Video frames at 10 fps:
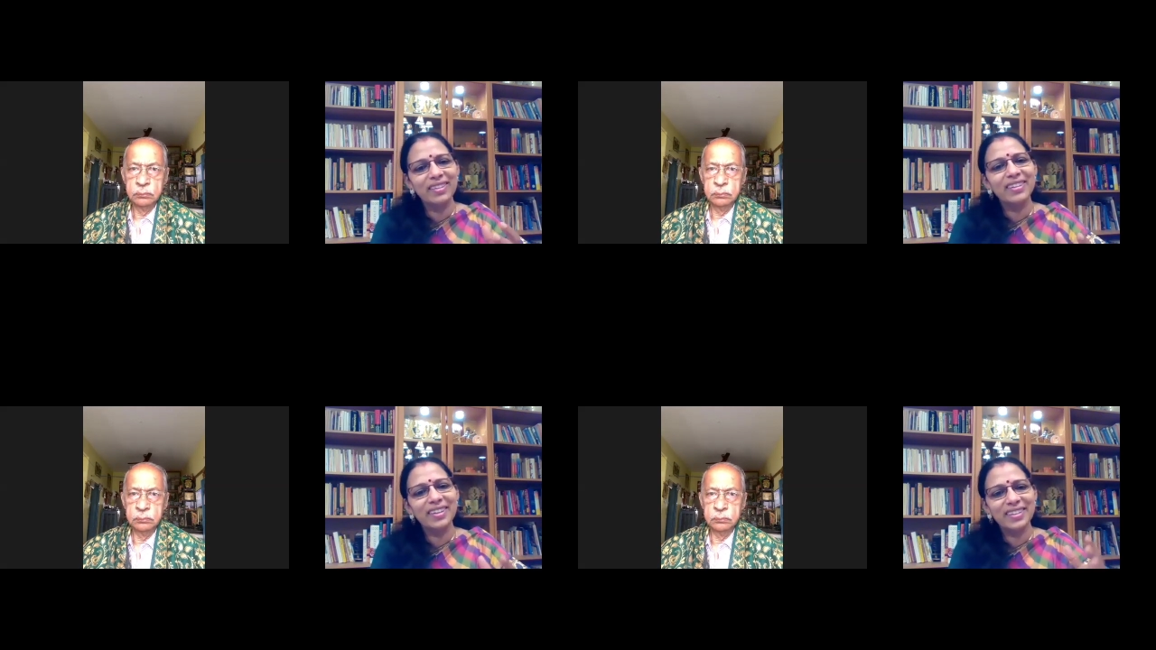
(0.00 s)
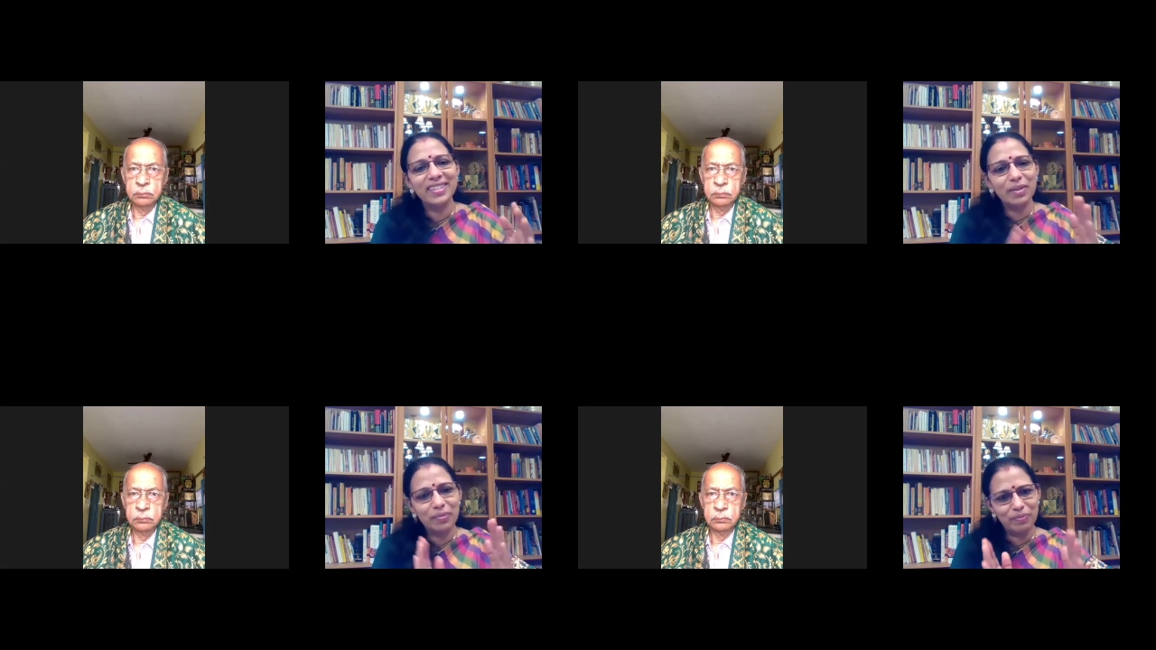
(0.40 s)
Speaker 1: It
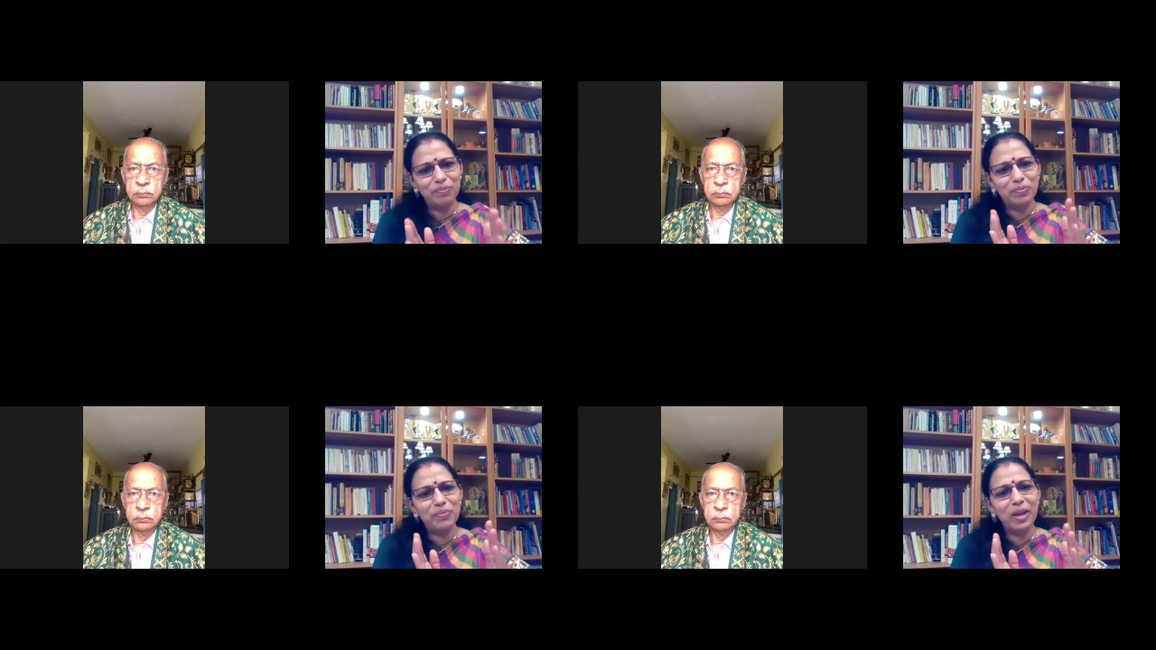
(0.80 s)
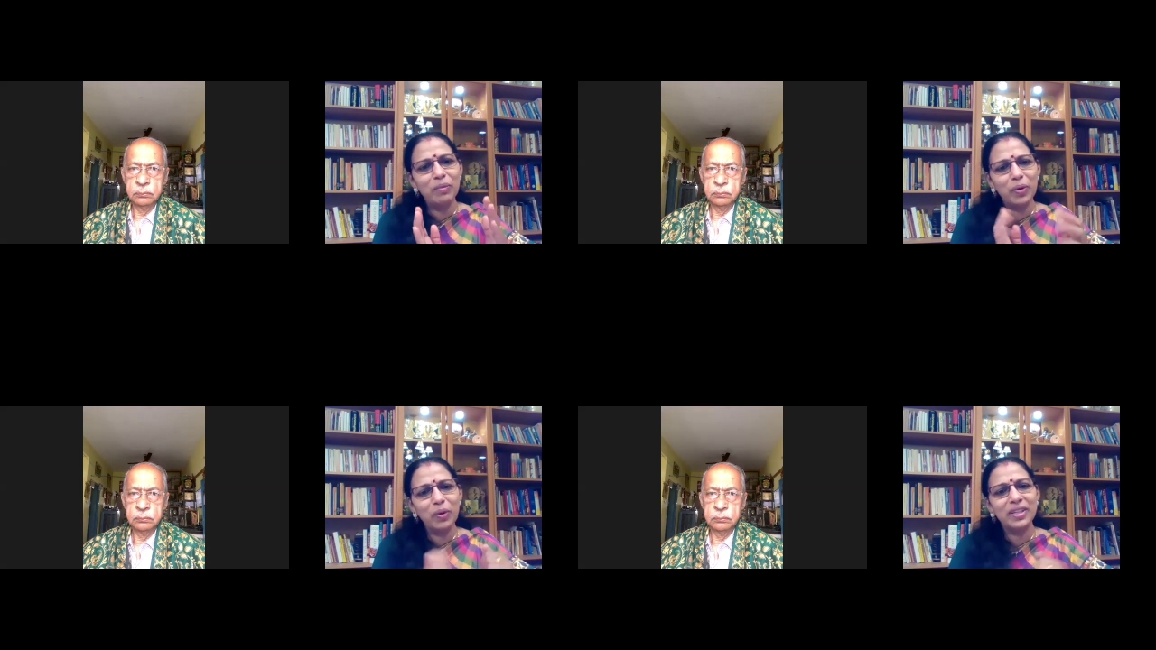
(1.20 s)
is a
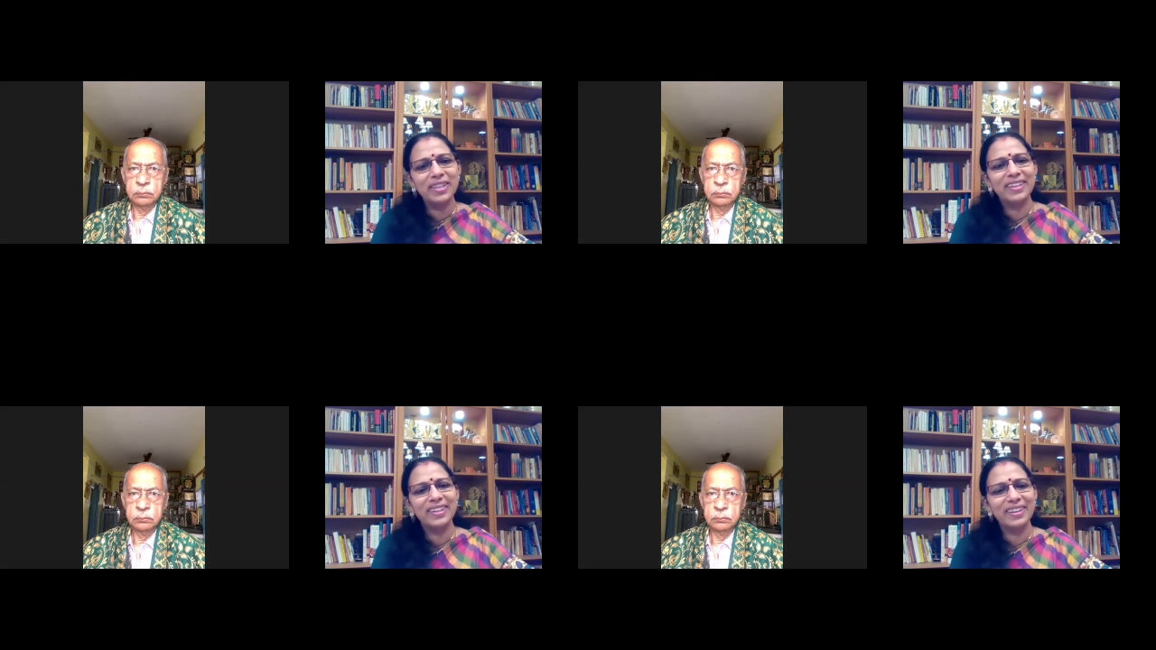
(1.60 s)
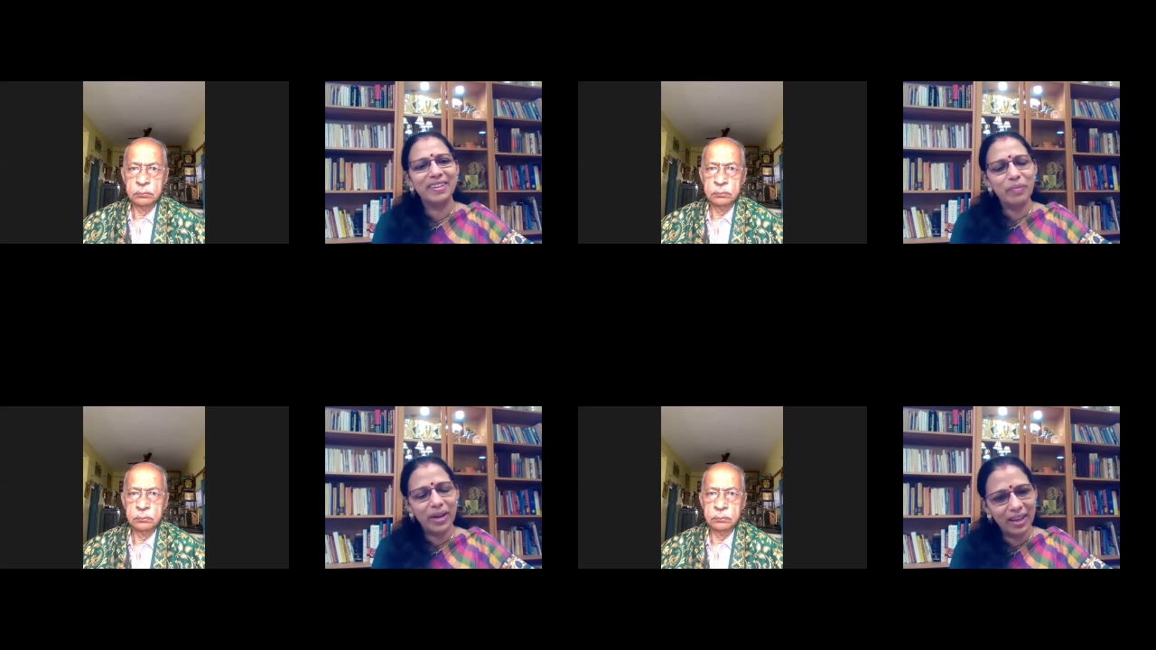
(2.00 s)
big book
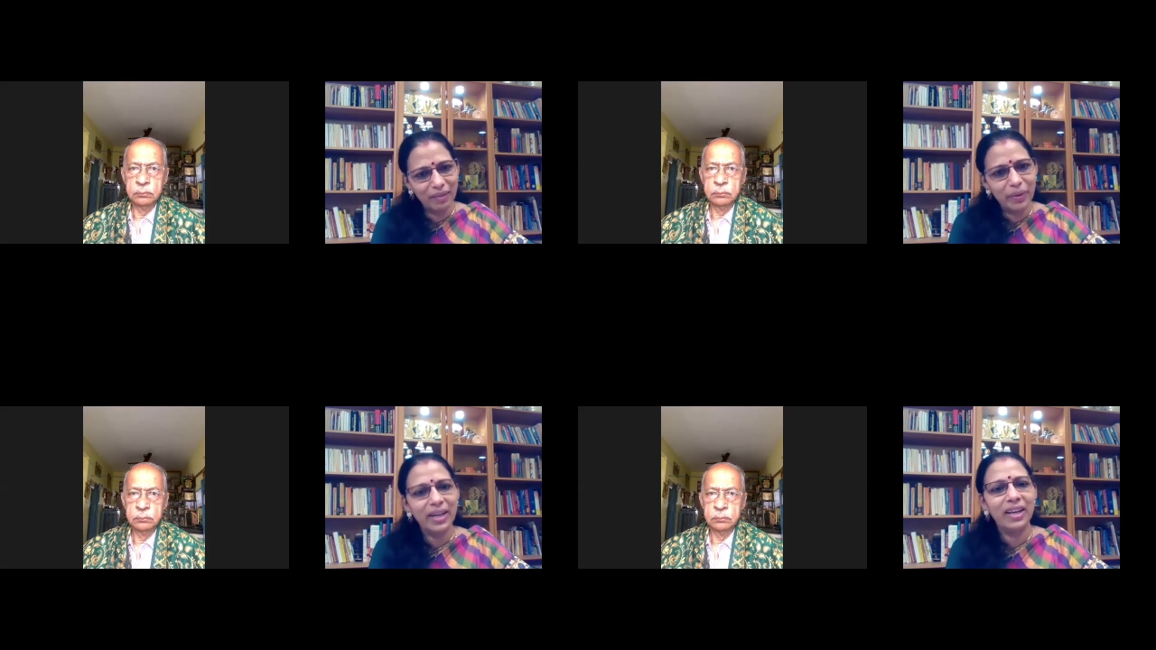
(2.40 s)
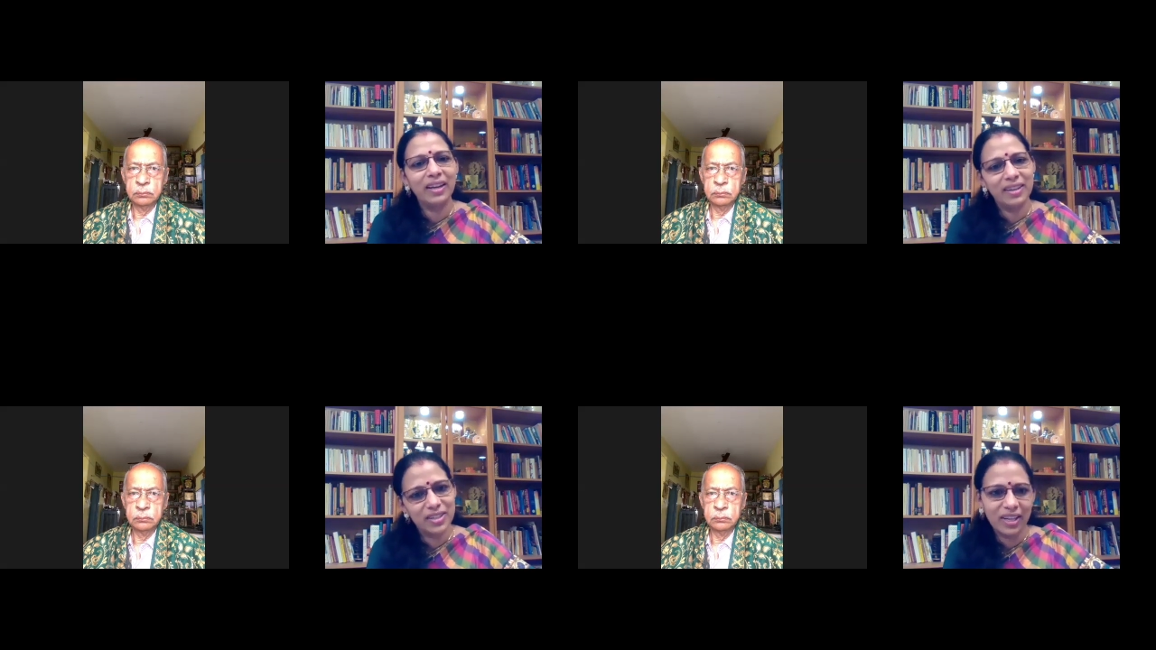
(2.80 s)
uh, by Mari
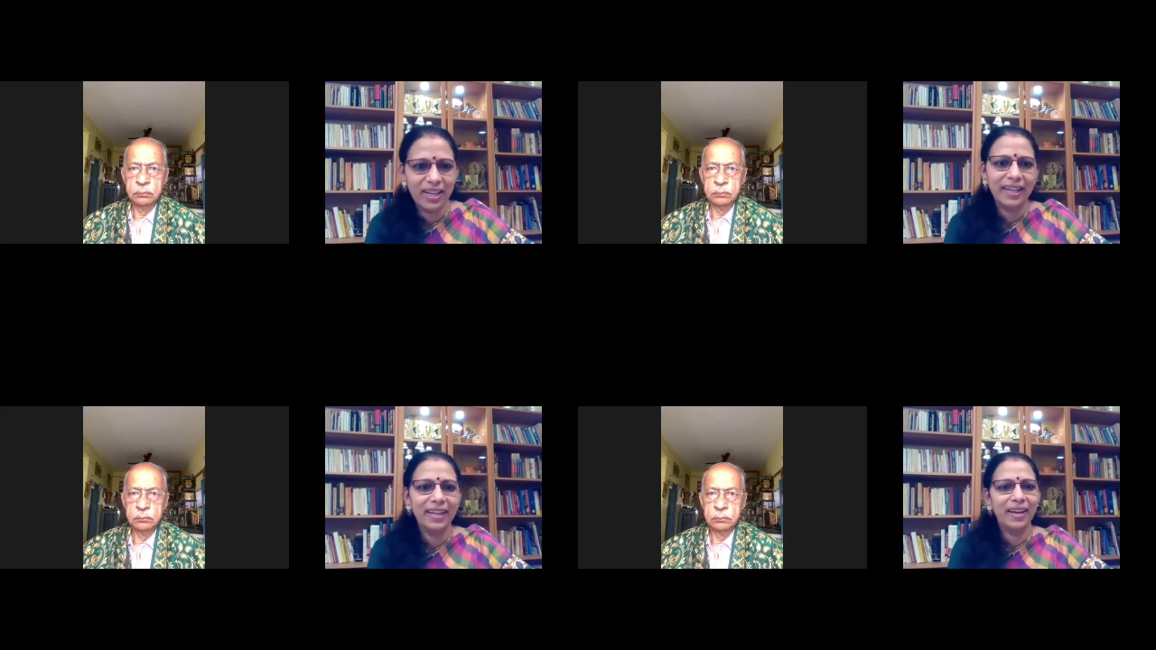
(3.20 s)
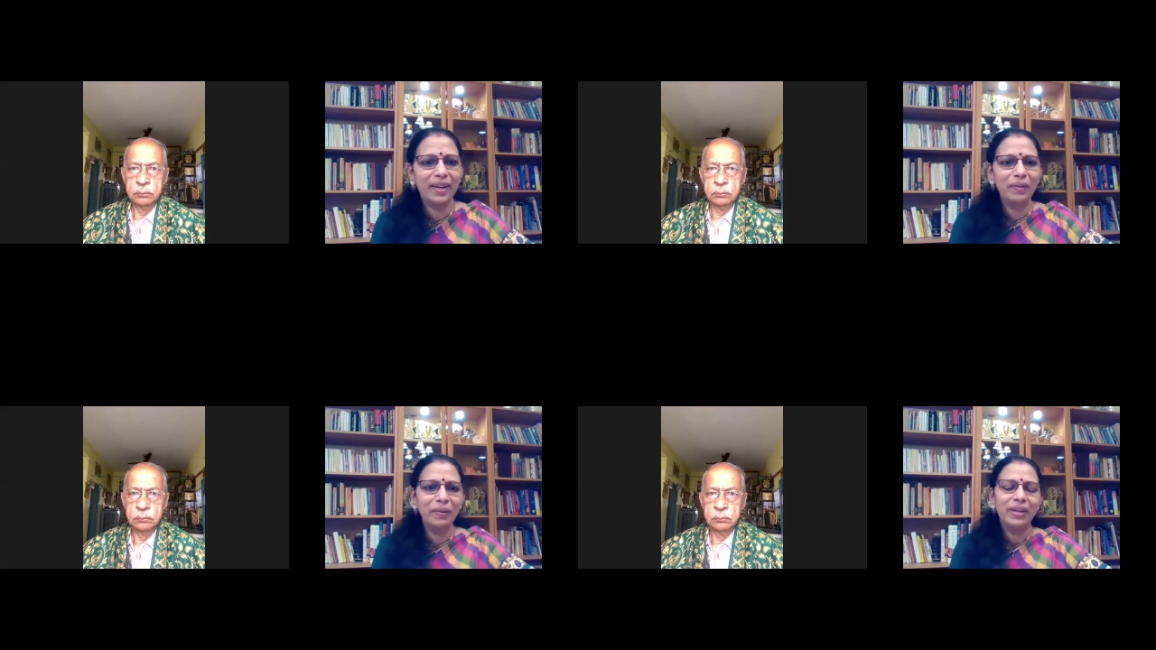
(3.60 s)
Krishna Reddy
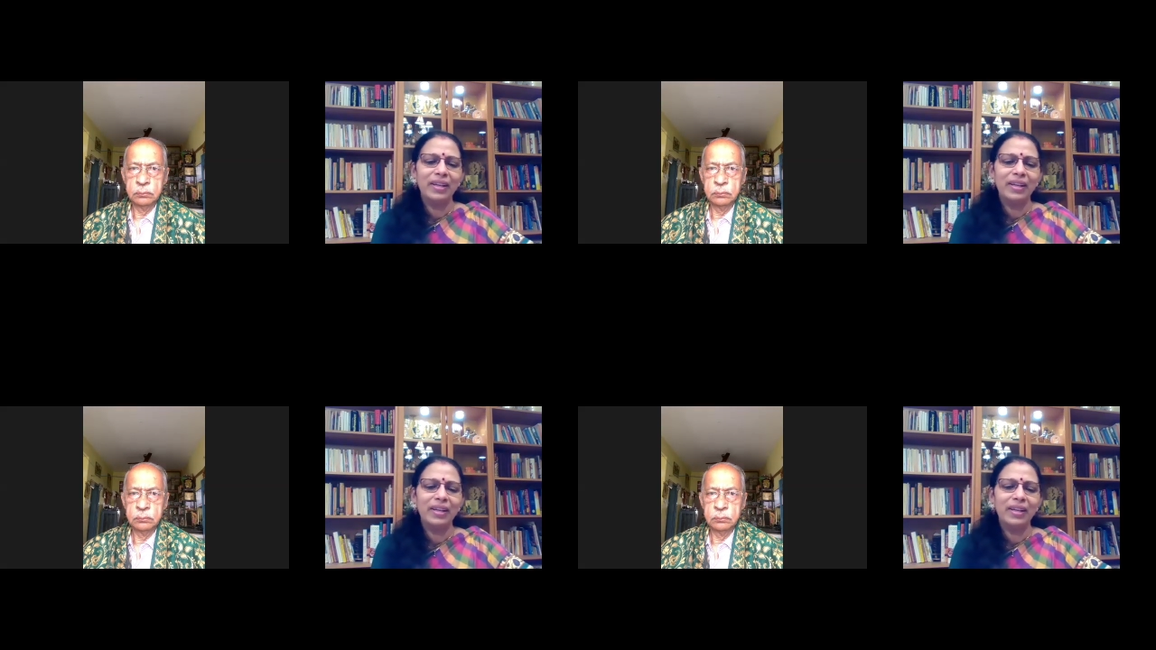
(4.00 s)
Garu.